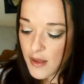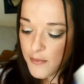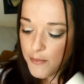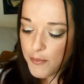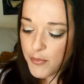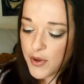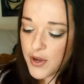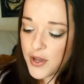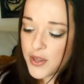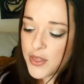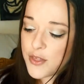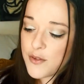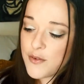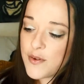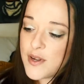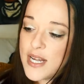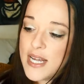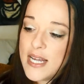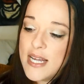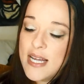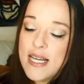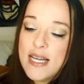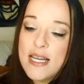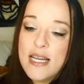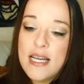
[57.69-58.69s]
Book
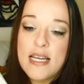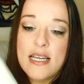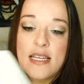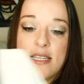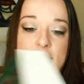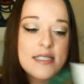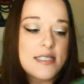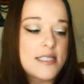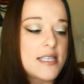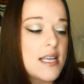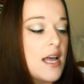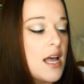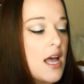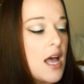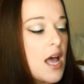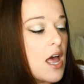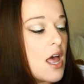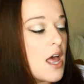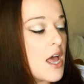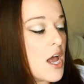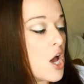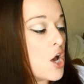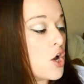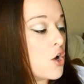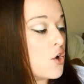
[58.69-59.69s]
three is
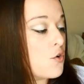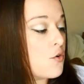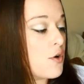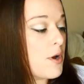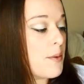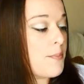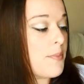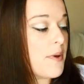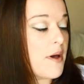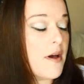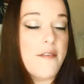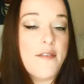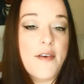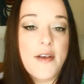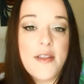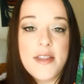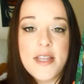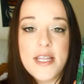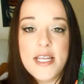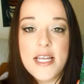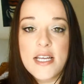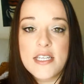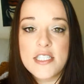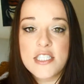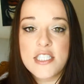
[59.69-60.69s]
Grip of
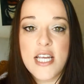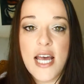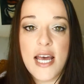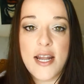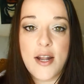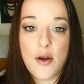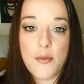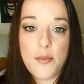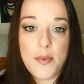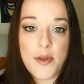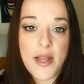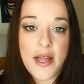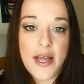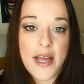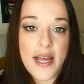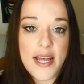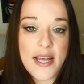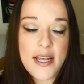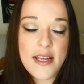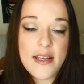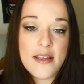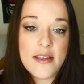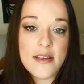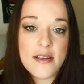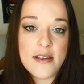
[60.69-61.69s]
the Shadow
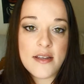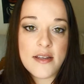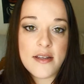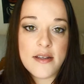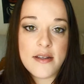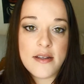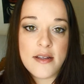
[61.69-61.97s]
Plague.